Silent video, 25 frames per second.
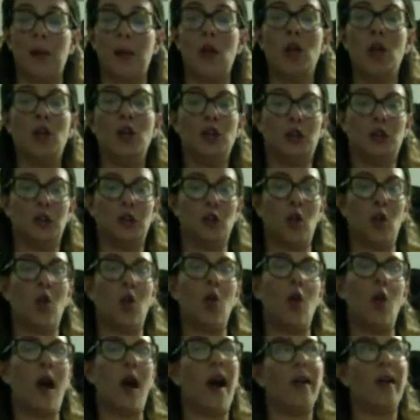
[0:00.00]
So
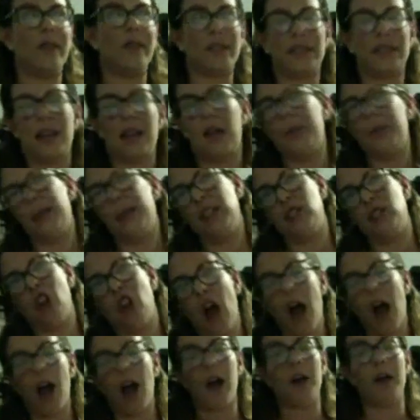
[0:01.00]
obviously on my
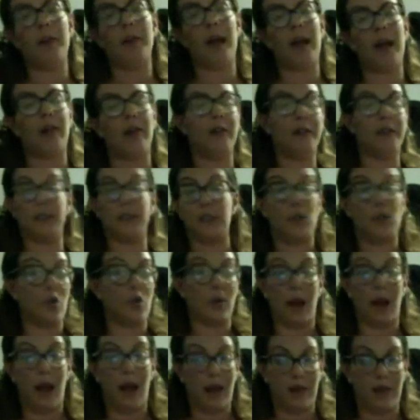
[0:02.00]
job, I really don't
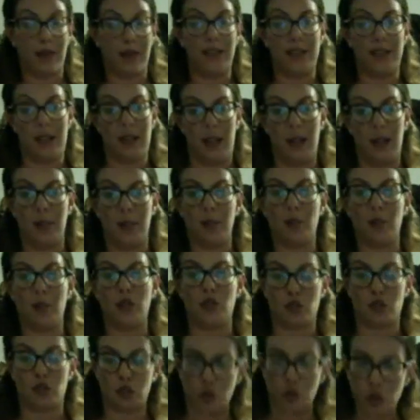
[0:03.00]
have the time to
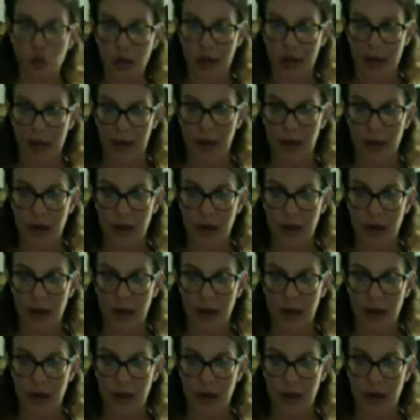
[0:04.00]
trade.